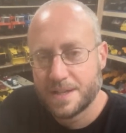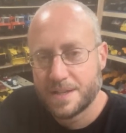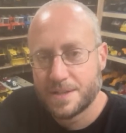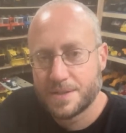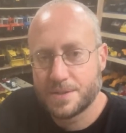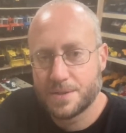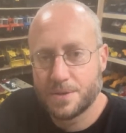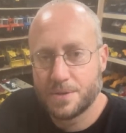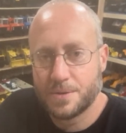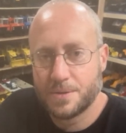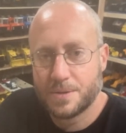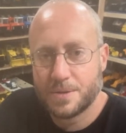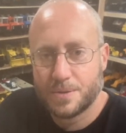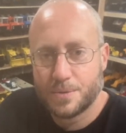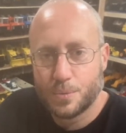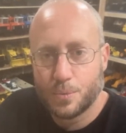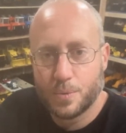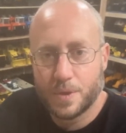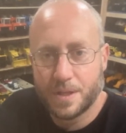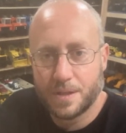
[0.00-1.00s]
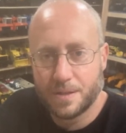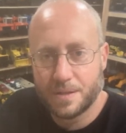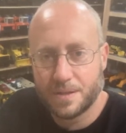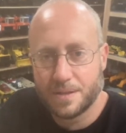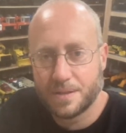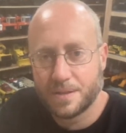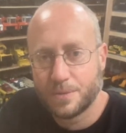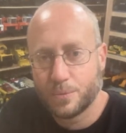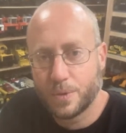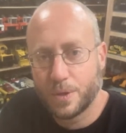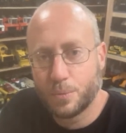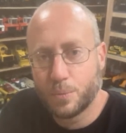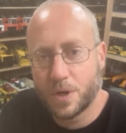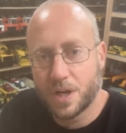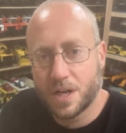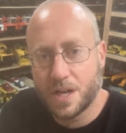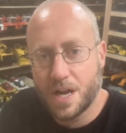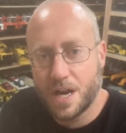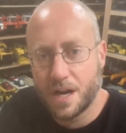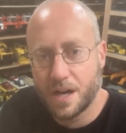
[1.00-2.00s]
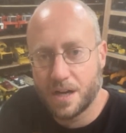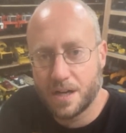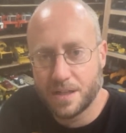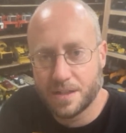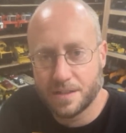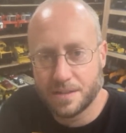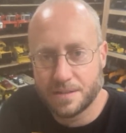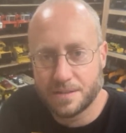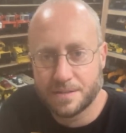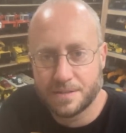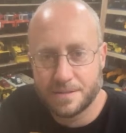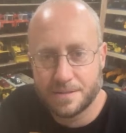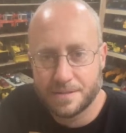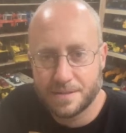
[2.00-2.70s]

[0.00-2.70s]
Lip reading: So we work hard, and